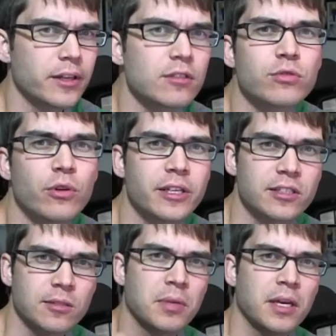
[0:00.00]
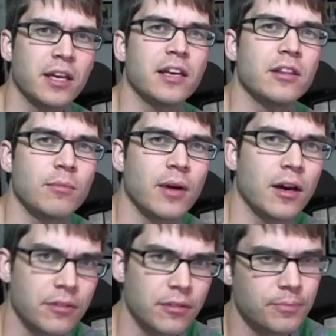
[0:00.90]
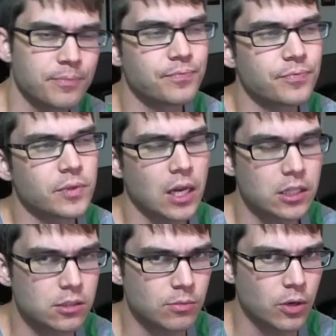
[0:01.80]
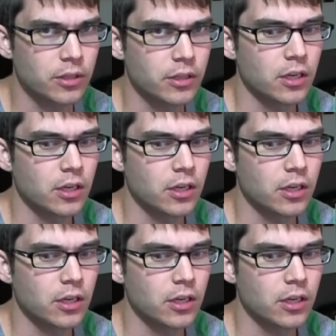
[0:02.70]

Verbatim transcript: Lefroy is a big hit in the mouth, a lot of smoke.